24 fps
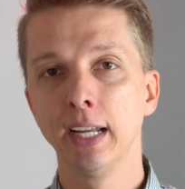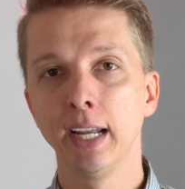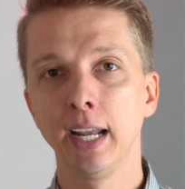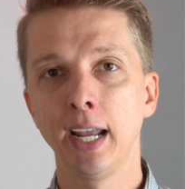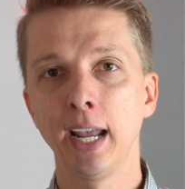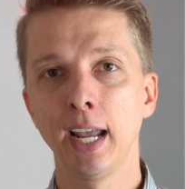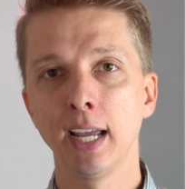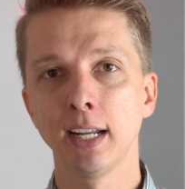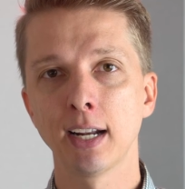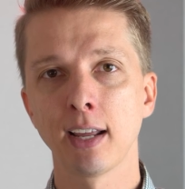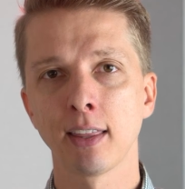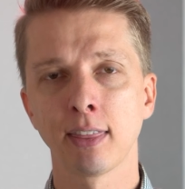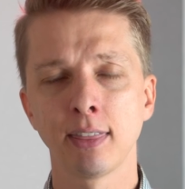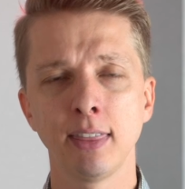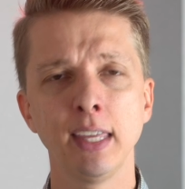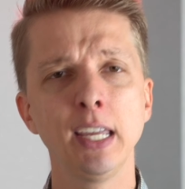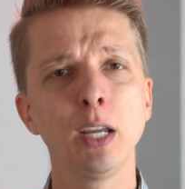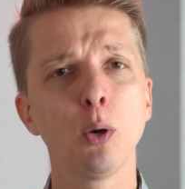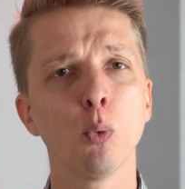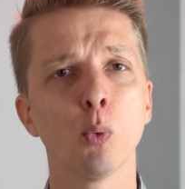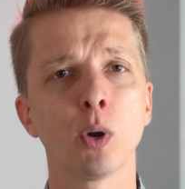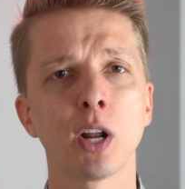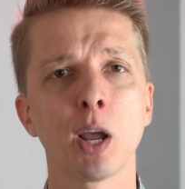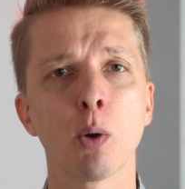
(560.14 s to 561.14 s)
And I
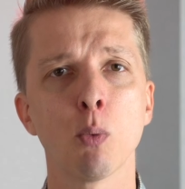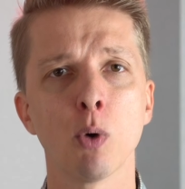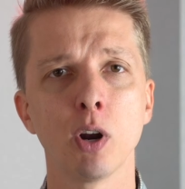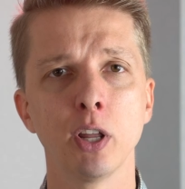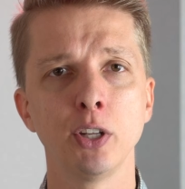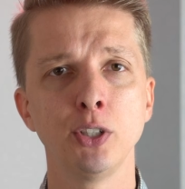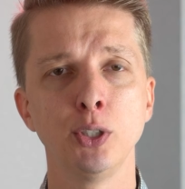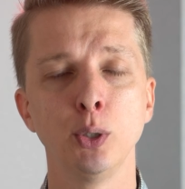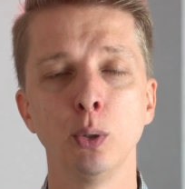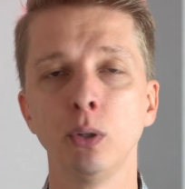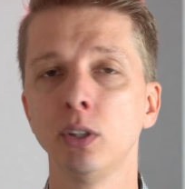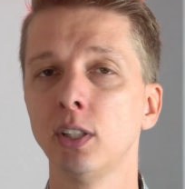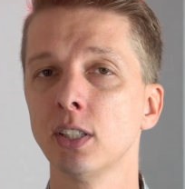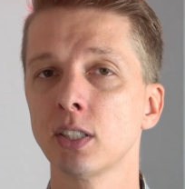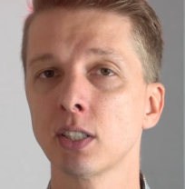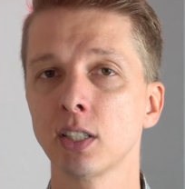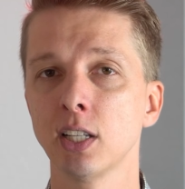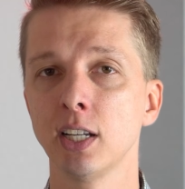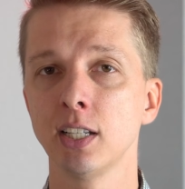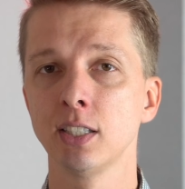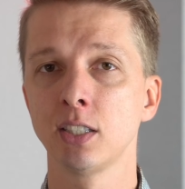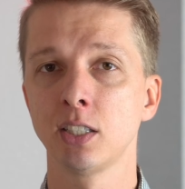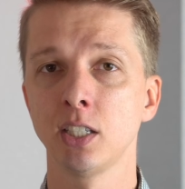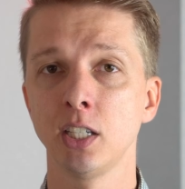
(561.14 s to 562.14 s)
think what I want to do with this
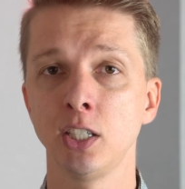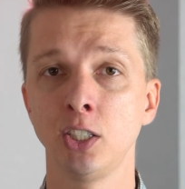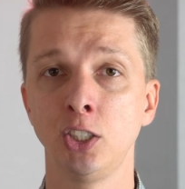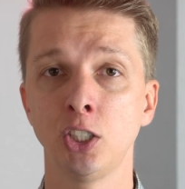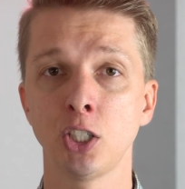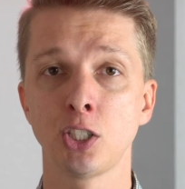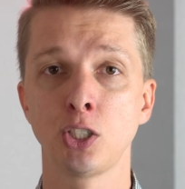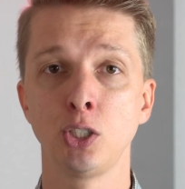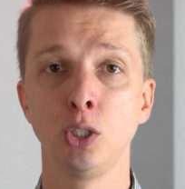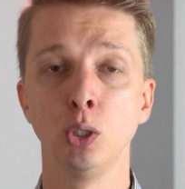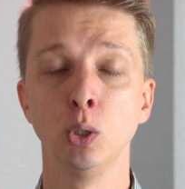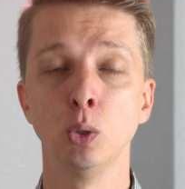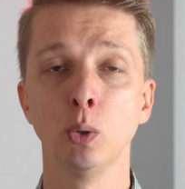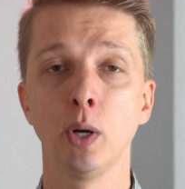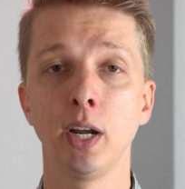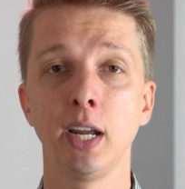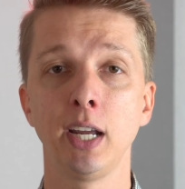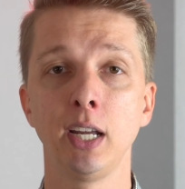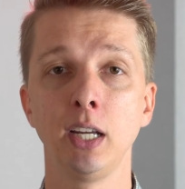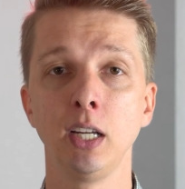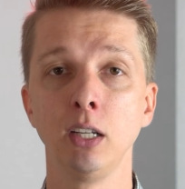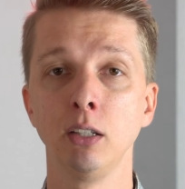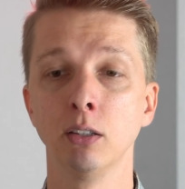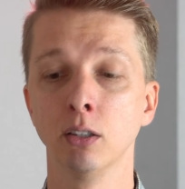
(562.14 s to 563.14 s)
lens is just do
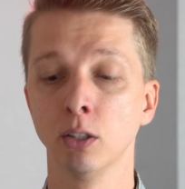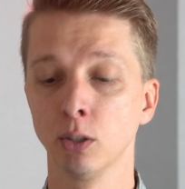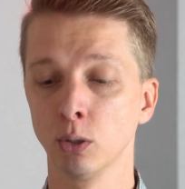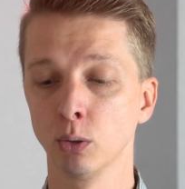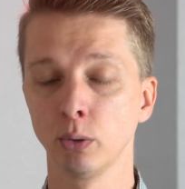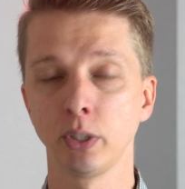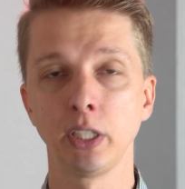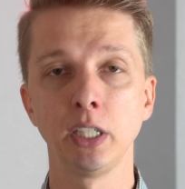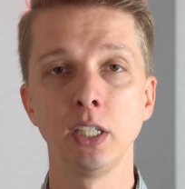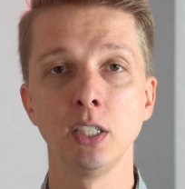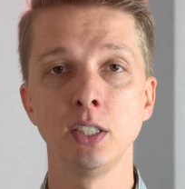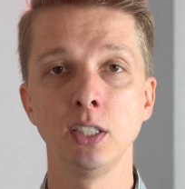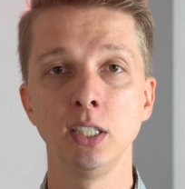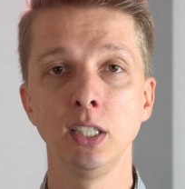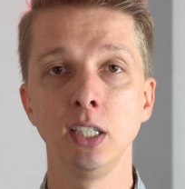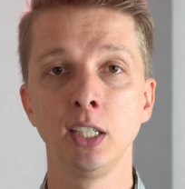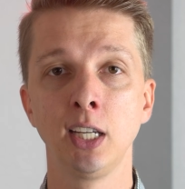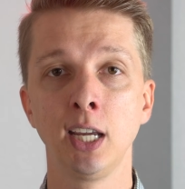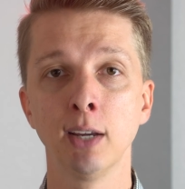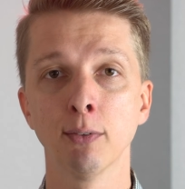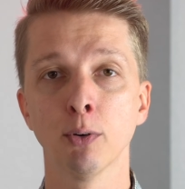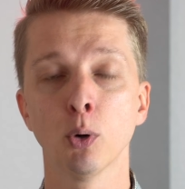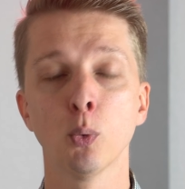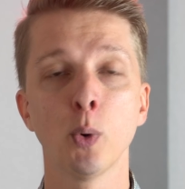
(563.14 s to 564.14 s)
a little easy
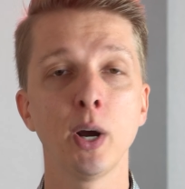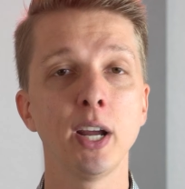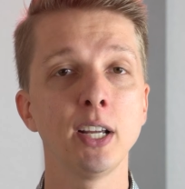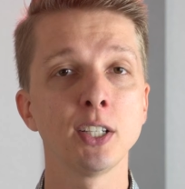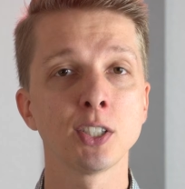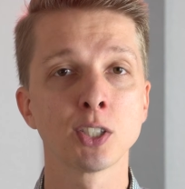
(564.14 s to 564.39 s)
giveaway.